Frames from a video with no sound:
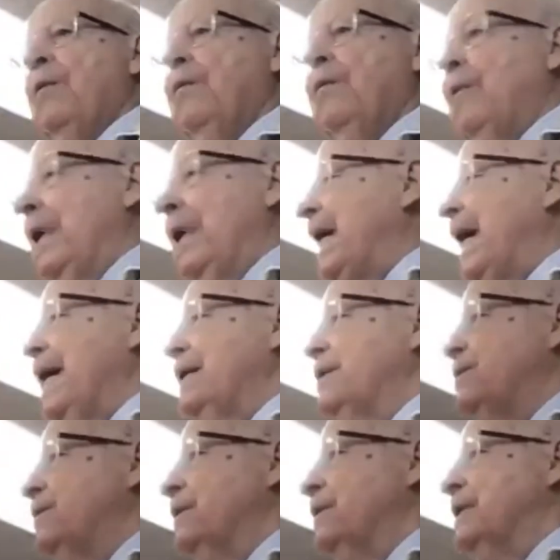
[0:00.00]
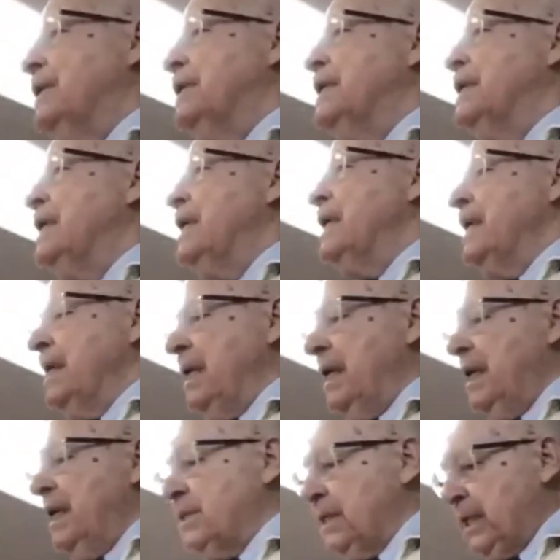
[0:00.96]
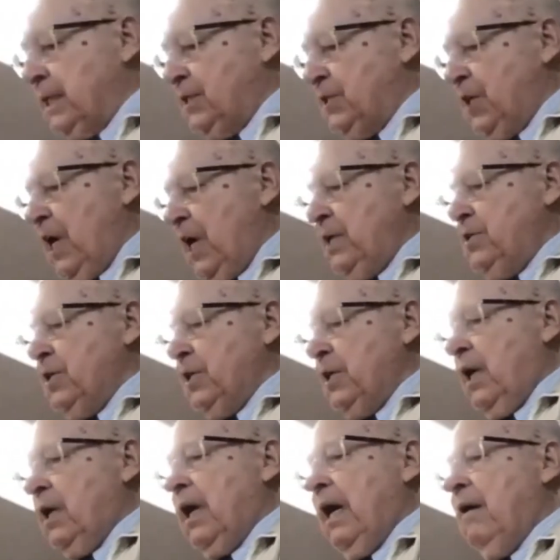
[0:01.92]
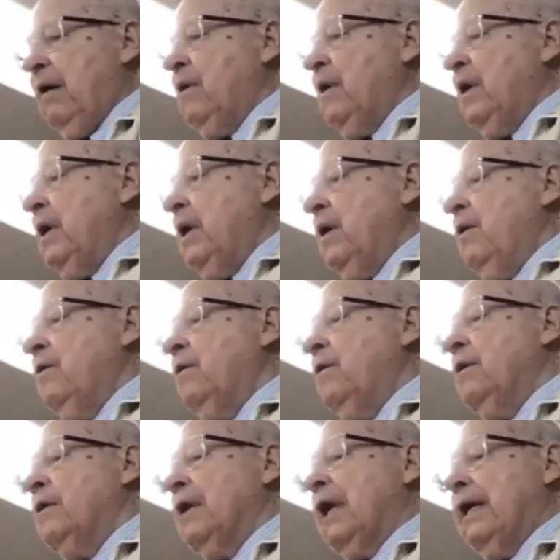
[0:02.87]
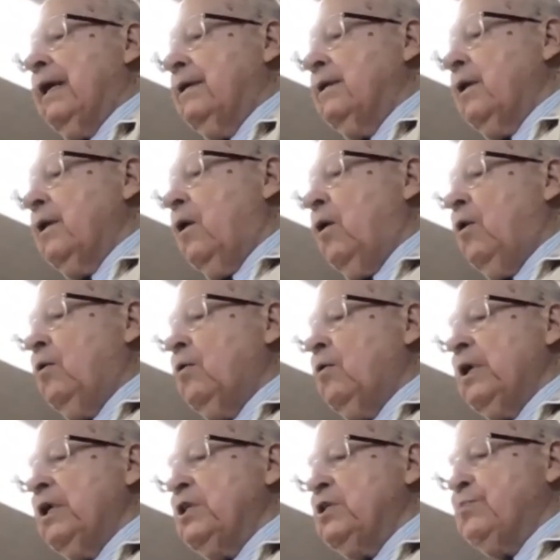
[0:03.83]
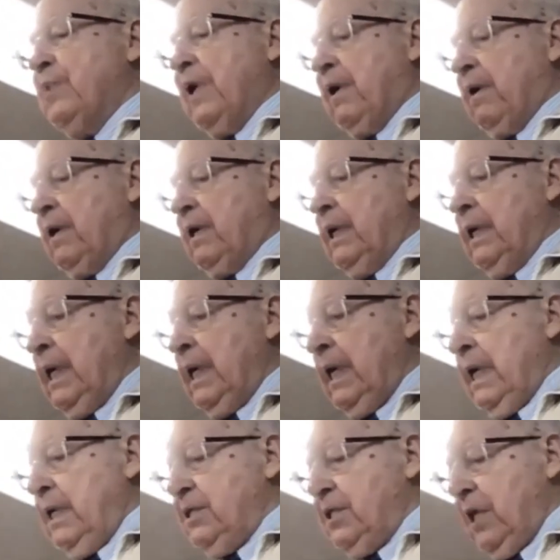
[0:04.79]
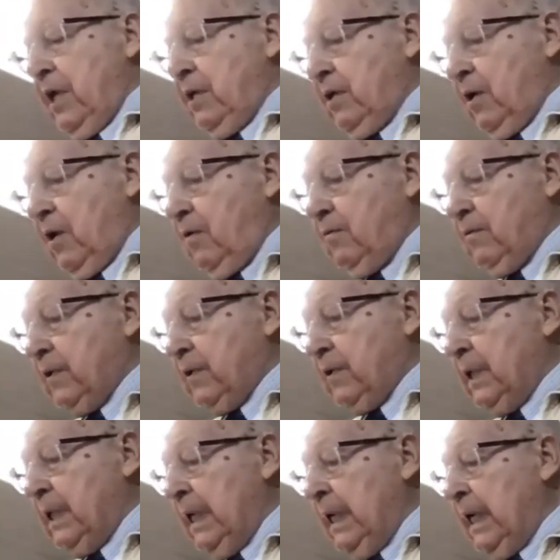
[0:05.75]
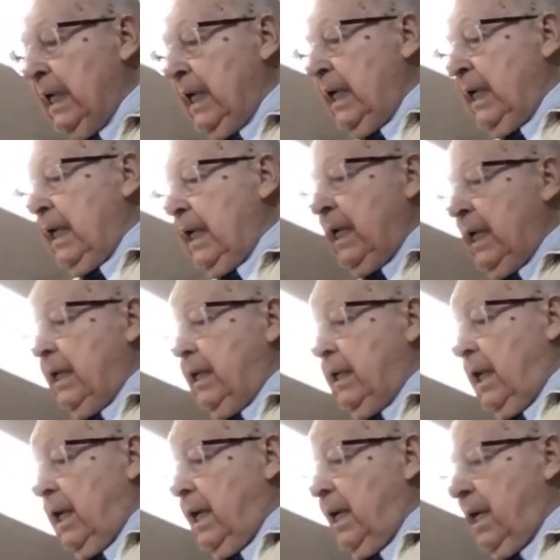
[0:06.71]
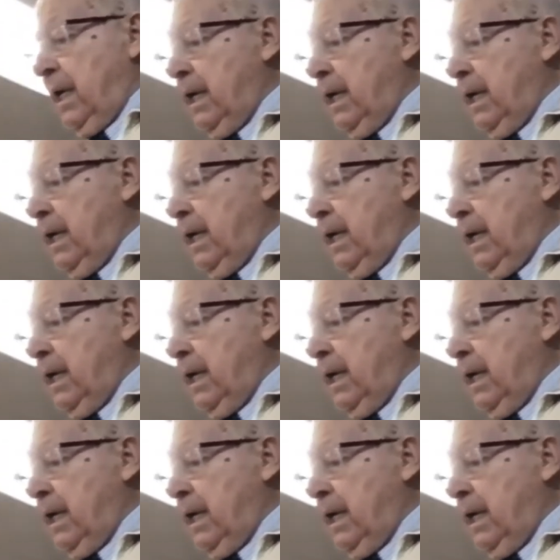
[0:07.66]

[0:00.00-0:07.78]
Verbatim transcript: We can't do it. It's exchanging our life, letting the Holy Spirit take over in, our,